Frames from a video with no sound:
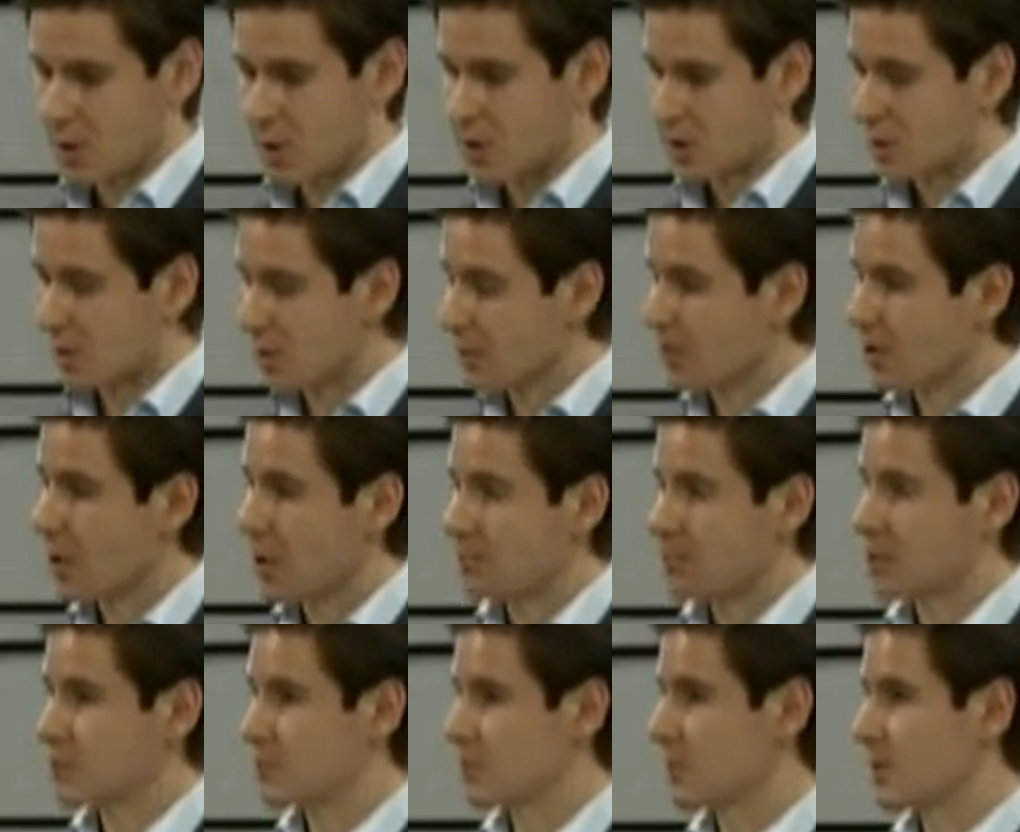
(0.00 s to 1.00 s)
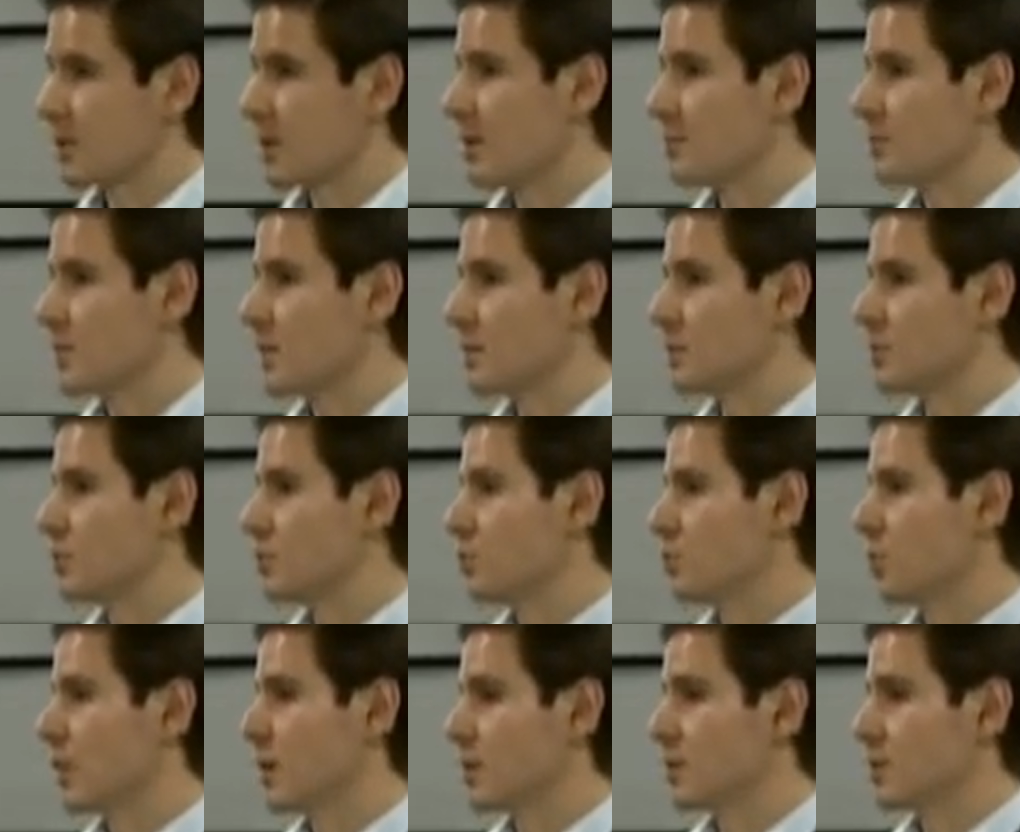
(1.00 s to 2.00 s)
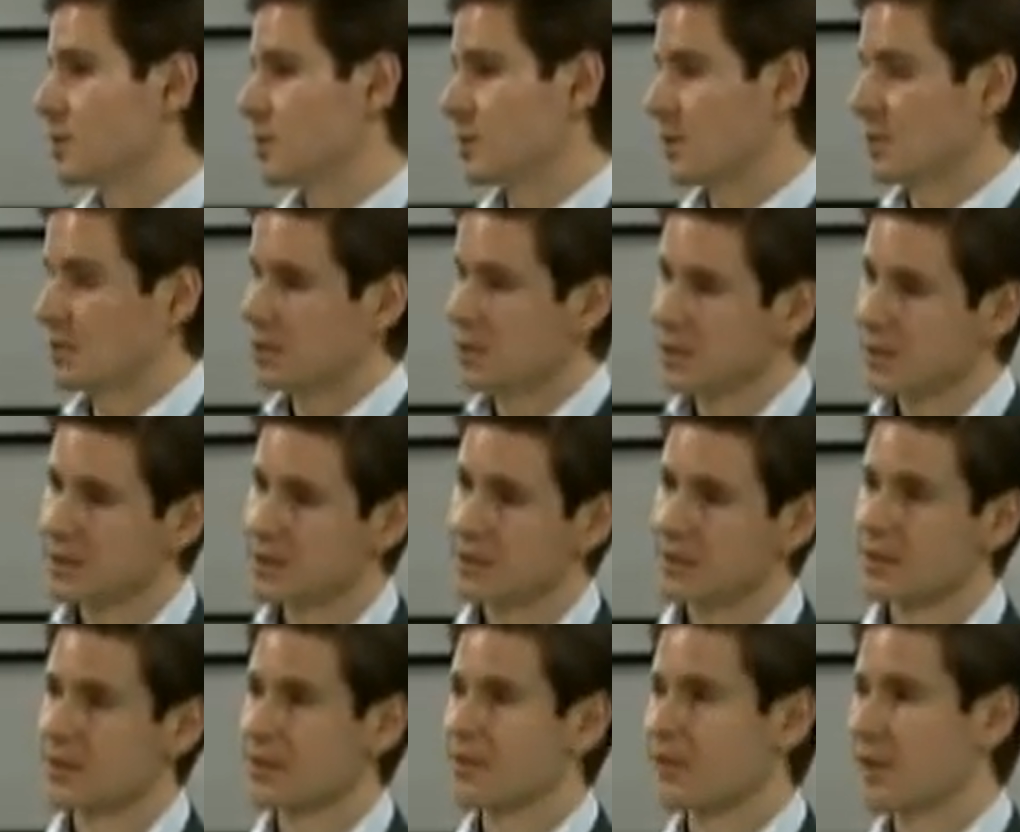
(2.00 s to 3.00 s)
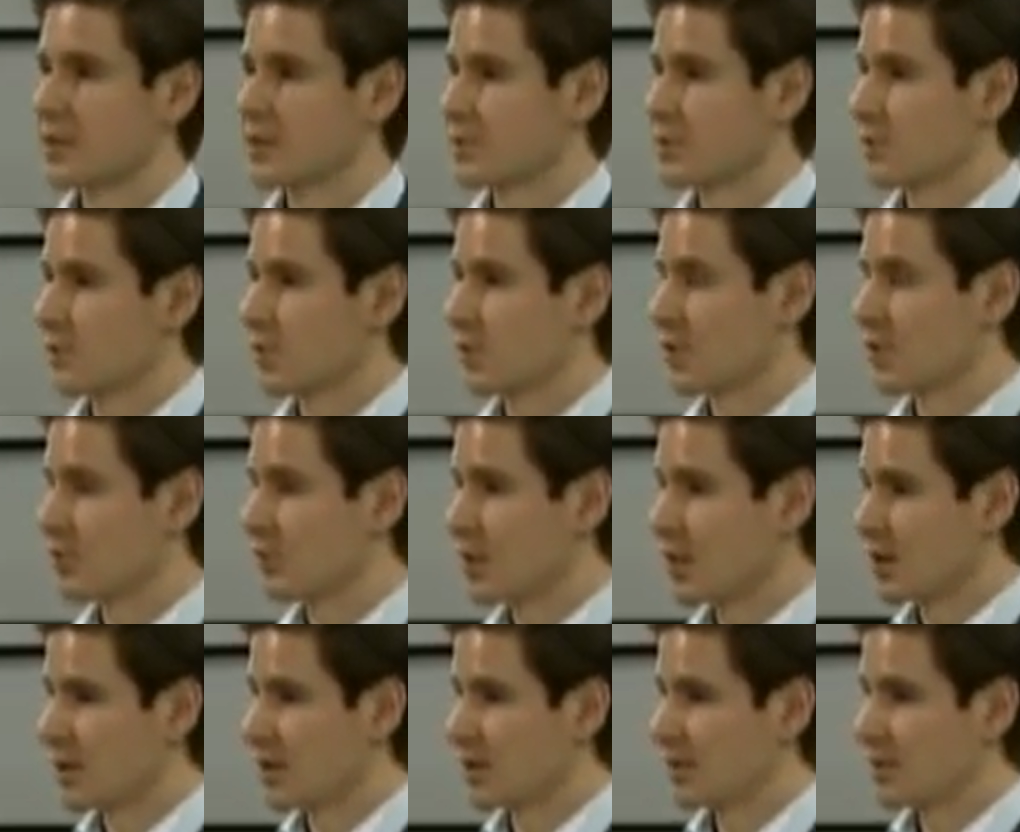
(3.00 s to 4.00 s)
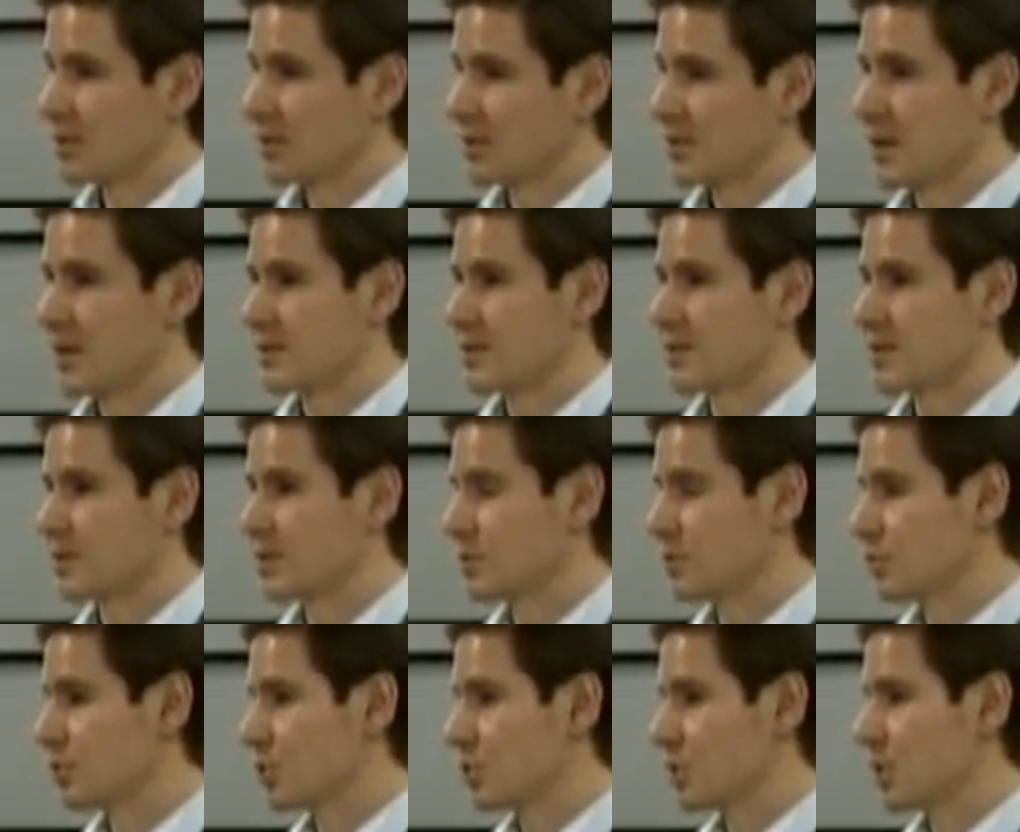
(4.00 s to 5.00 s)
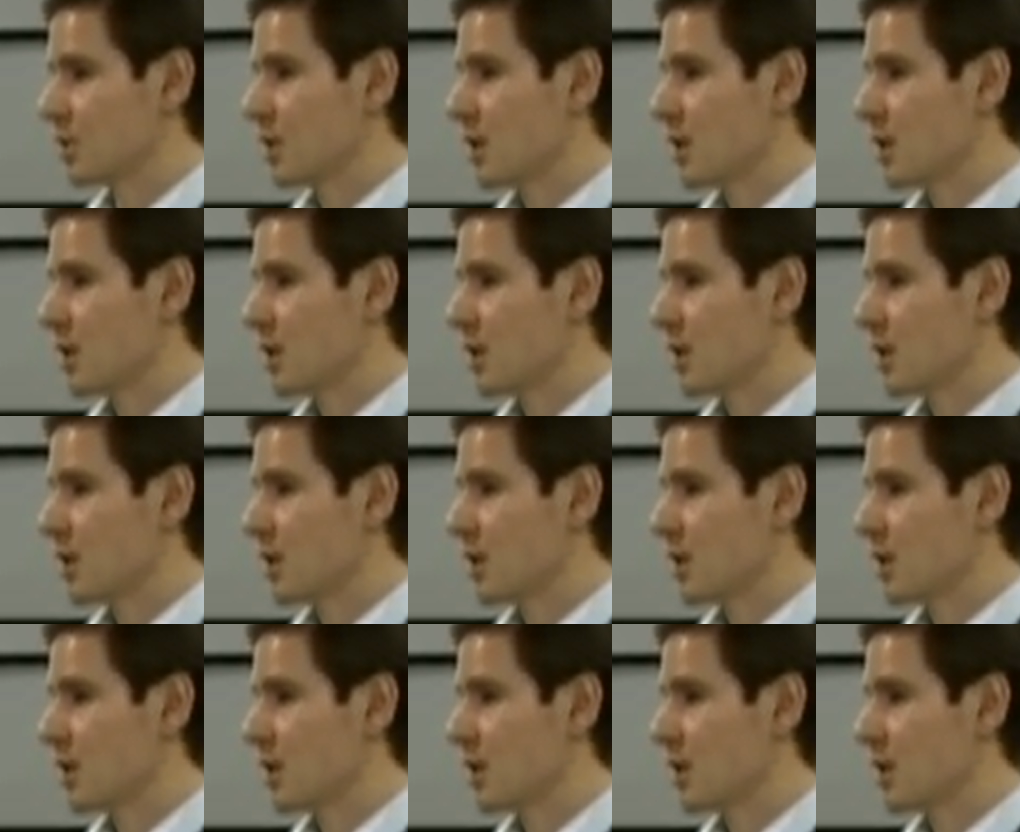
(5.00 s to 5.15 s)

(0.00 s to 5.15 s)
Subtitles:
the other options really come down to what the client and the investor can agree on as a solution.